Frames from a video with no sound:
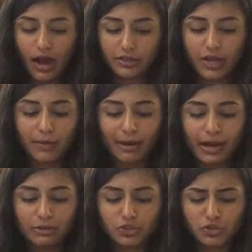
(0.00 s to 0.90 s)
I thought
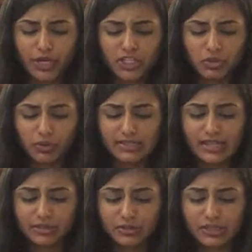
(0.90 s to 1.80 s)
about how strange it was
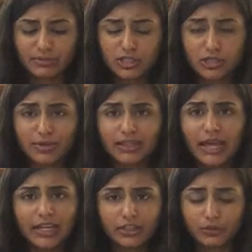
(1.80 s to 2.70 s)
that there seemed to be
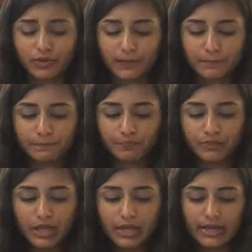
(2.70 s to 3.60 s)
light in the room.
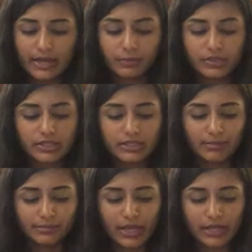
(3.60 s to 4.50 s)
It was a
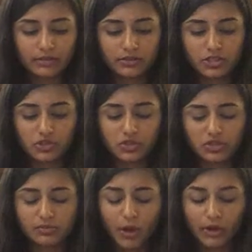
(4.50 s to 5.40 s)
dim light, such as
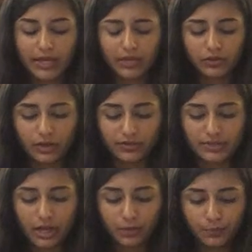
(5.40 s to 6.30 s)
a small candle
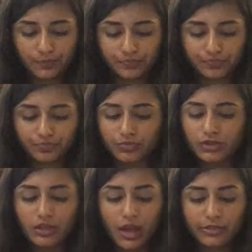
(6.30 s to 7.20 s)
gives out.
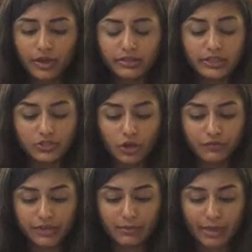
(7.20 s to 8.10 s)
I thought that
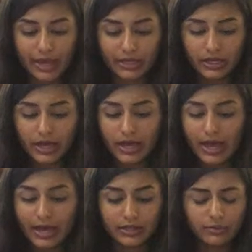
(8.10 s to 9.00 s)
Sophie, the maid,
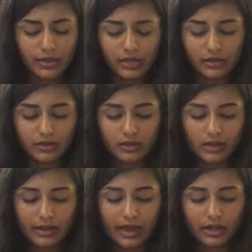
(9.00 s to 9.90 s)
had come in.
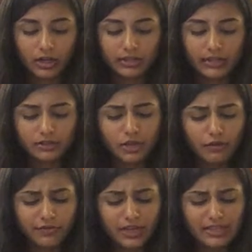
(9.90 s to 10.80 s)
I called out,
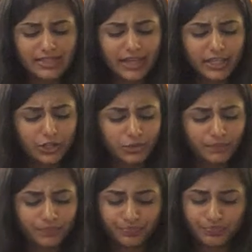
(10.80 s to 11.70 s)
"Sophie, is that
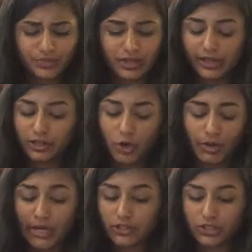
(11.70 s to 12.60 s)
you?" And no
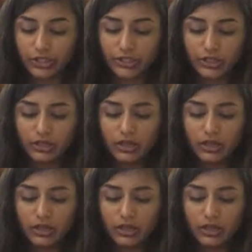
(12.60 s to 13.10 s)
one answered.